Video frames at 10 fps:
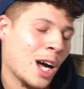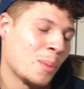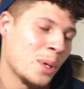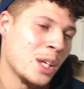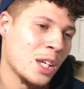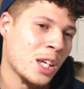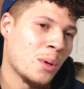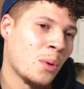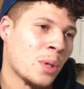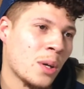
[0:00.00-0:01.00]
I mean, yeah.
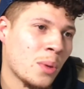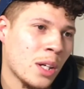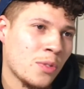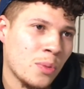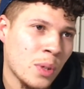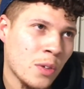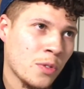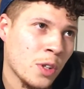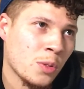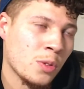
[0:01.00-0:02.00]
When I
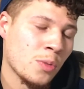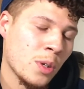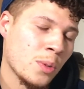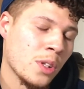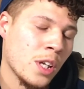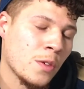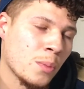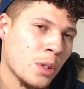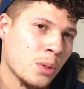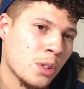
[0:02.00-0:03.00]
first was running with the David
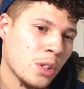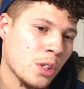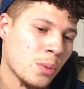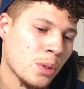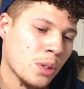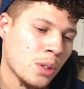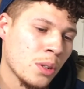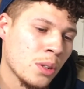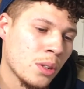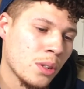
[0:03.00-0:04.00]
Amigo shit, it was
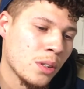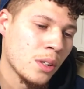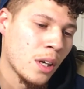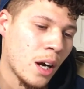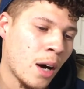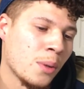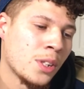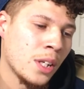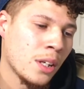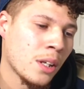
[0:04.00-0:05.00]
I was
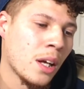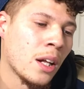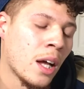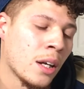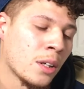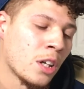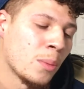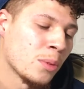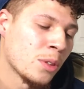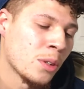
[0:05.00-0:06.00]
singing a lot in a
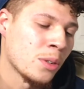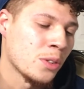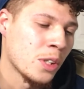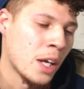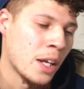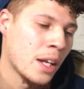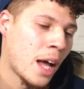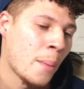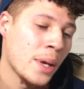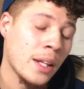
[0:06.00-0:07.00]
couple songs, and then,
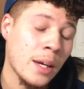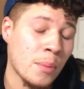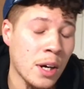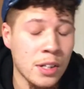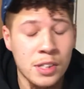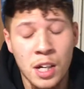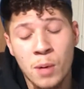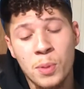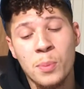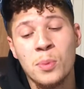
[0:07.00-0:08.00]
I mean, like, bro, at the time
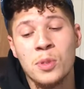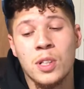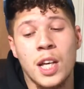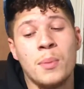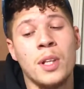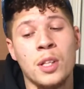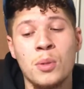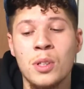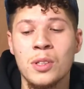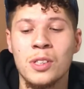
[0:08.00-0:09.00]
people was claiming like you
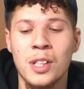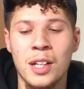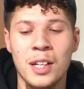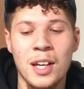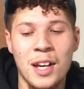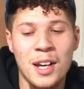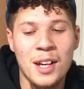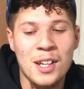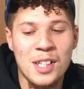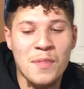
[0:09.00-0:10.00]
couldn't say
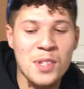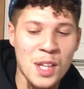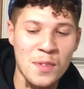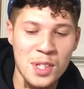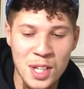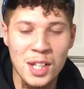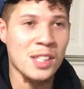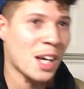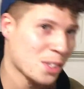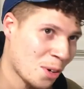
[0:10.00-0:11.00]
717 because
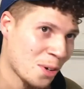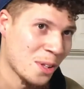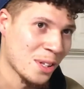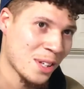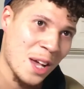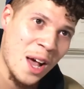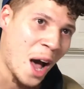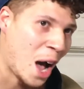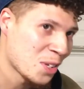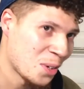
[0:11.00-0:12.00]
I
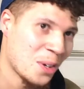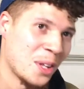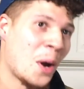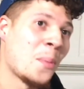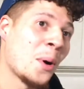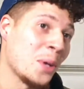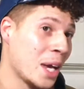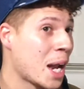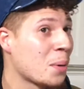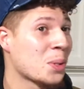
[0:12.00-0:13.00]
started, yo, bro, yeah, that was